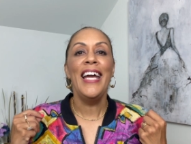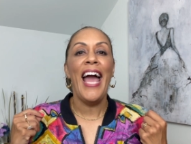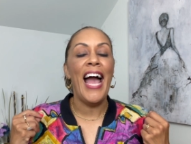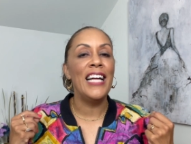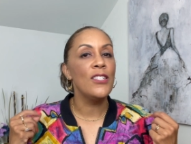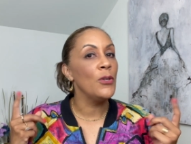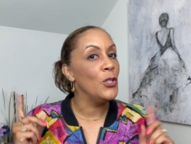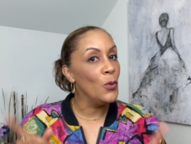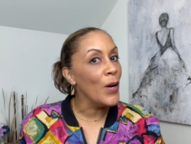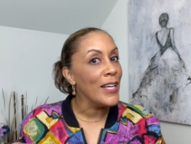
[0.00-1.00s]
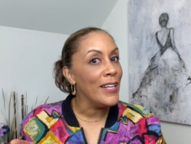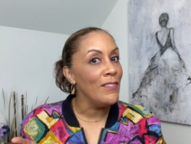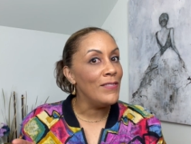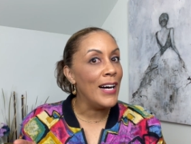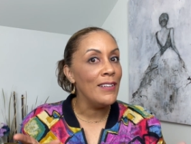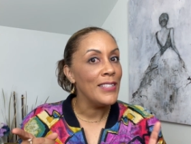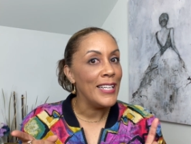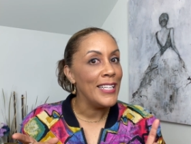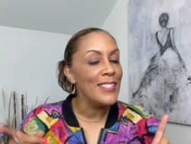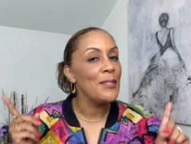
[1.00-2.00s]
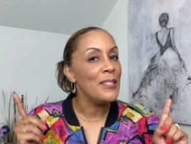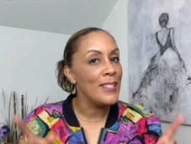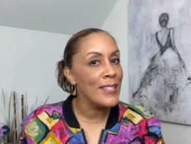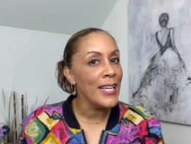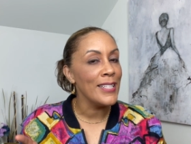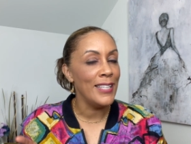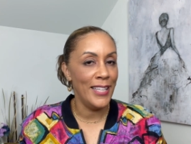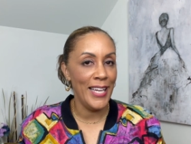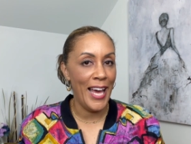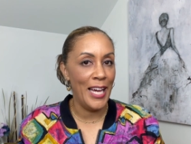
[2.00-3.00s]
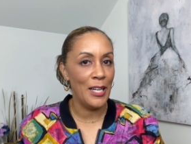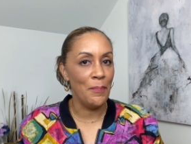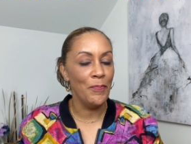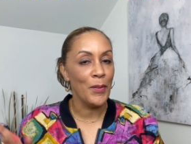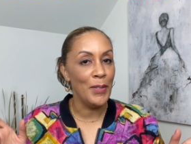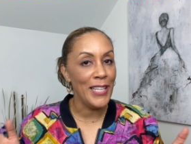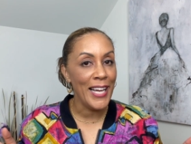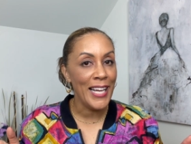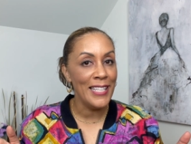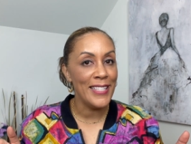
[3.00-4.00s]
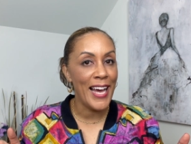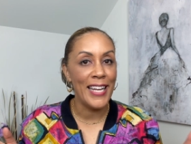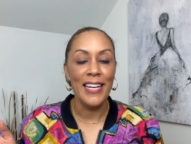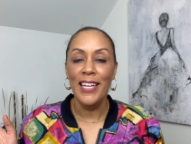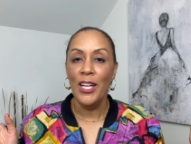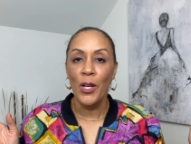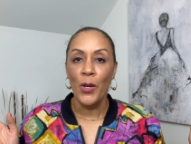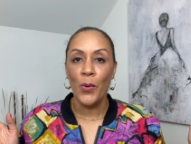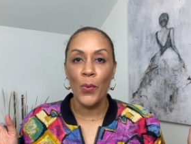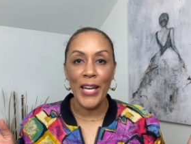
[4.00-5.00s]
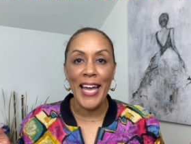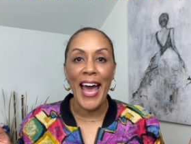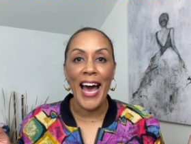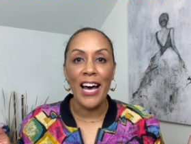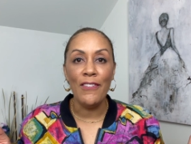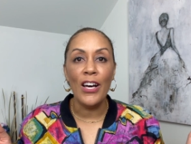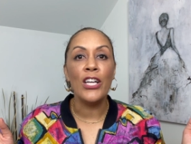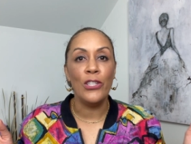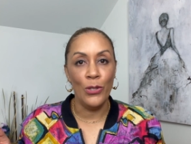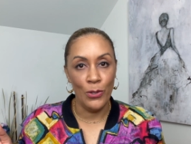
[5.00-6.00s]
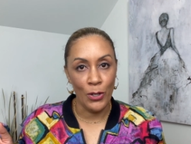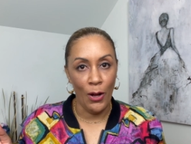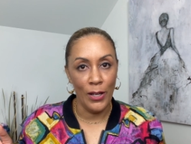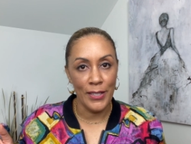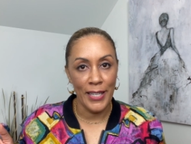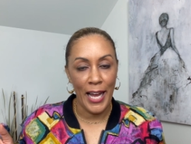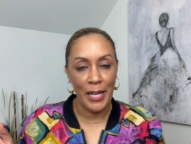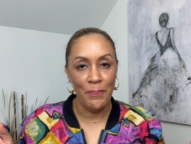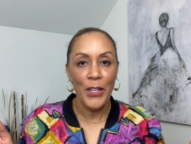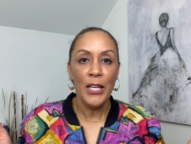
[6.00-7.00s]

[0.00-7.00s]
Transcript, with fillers: And so you want to get involved in it. So stick to the end. But like I said, we have a huge haul today.